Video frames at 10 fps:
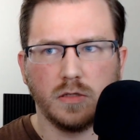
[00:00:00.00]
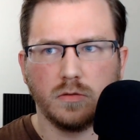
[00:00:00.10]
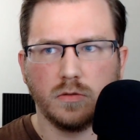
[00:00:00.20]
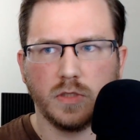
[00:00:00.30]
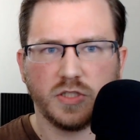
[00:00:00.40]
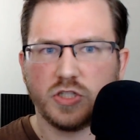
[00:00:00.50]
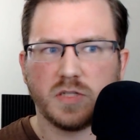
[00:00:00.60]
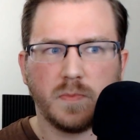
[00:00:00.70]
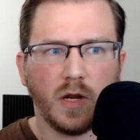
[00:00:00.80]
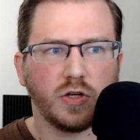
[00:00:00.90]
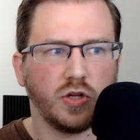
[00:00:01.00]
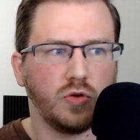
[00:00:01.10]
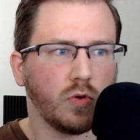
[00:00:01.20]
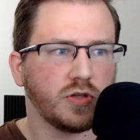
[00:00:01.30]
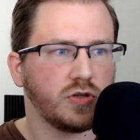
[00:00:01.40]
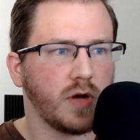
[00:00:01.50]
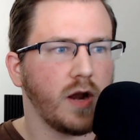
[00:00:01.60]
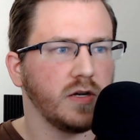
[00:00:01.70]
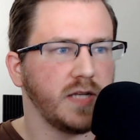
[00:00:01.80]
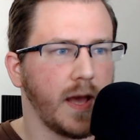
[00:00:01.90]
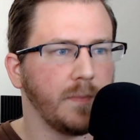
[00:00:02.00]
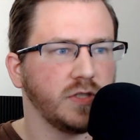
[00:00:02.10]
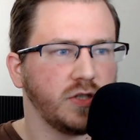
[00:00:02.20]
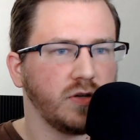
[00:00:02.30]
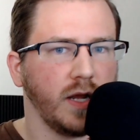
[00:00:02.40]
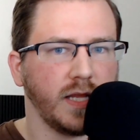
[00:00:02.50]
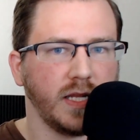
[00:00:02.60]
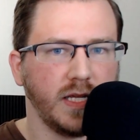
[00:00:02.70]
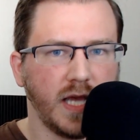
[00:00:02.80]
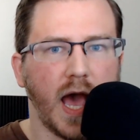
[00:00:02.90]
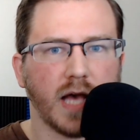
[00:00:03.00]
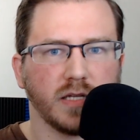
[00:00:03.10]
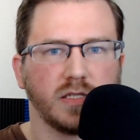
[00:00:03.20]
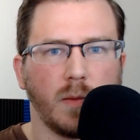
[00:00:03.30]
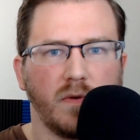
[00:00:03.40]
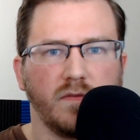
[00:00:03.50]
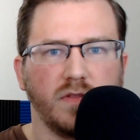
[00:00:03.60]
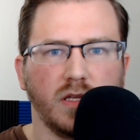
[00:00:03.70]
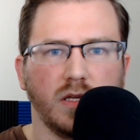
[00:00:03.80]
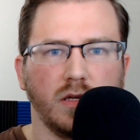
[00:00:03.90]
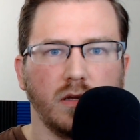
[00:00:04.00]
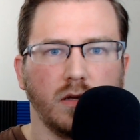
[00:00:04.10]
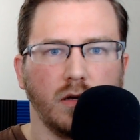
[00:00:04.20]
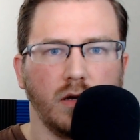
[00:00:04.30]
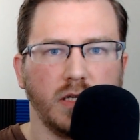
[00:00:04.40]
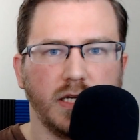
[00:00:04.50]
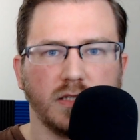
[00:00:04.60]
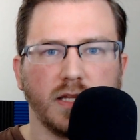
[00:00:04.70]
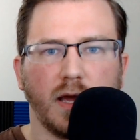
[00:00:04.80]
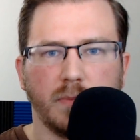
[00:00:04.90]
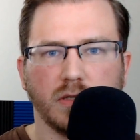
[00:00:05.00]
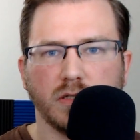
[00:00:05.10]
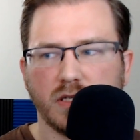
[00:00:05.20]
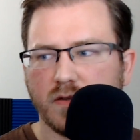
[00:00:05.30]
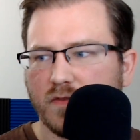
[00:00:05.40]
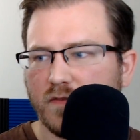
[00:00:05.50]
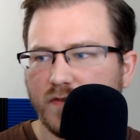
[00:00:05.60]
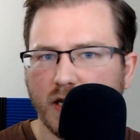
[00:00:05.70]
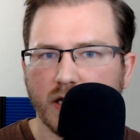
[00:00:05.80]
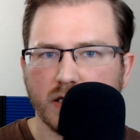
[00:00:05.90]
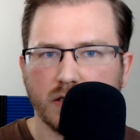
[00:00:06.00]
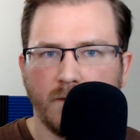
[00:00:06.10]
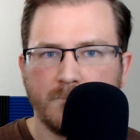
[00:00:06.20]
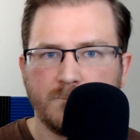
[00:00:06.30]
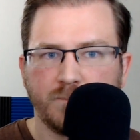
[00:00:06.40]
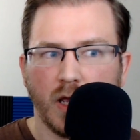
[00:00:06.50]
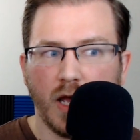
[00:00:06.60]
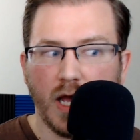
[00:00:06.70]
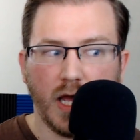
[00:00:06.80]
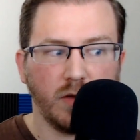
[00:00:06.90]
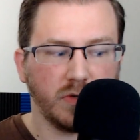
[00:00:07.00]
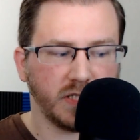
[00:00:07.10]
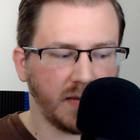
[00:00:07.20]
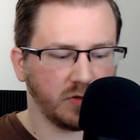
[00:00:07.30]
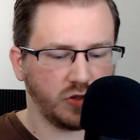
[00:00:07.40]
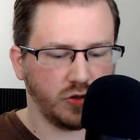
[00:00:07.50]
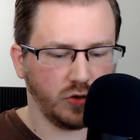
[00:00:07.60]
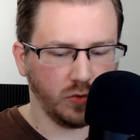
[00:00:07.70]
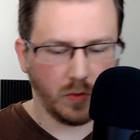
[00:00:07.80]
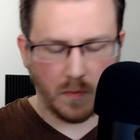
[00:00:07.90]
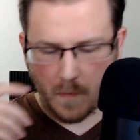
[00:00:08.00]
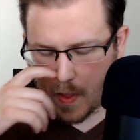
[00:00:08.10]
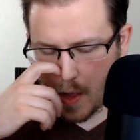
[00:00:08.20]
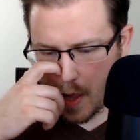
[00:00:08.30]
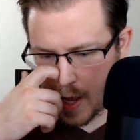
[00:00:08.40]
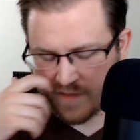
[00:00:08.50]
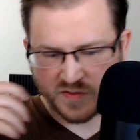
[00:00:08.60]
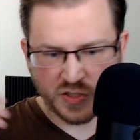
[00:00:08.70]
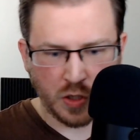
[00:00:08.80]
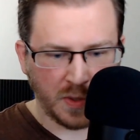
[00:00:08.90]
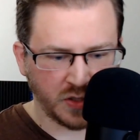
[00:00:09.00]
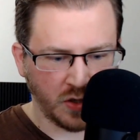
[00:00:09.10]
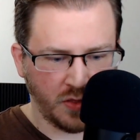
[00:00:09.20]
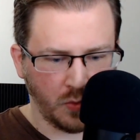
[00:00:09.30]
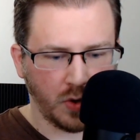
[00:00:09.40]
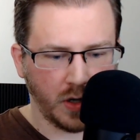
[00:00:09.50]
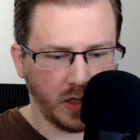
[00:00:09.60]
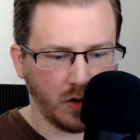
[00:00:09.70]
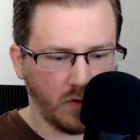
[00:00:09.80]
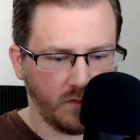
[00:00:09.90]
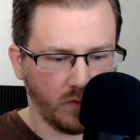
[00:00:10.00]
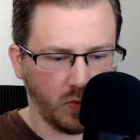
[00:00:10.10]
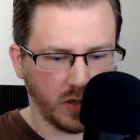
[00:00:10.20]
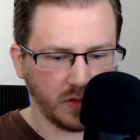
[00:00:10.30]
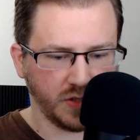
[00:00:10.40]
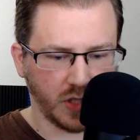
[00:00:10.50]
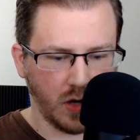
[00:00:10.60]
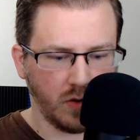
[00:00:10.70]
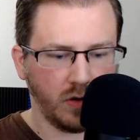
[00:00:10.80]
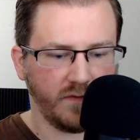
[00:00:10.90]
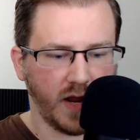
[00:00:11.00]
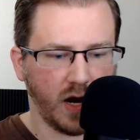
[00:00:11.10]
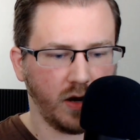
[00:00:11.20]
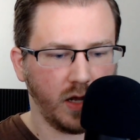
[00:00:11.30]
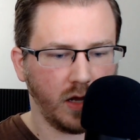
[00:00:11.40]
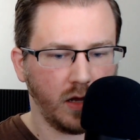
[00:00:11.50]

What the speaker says: Is it just me, or did Northstrider demonstrate that he has some of the healing abilities of the Phoenix? He was able to have so much authority over one zone of area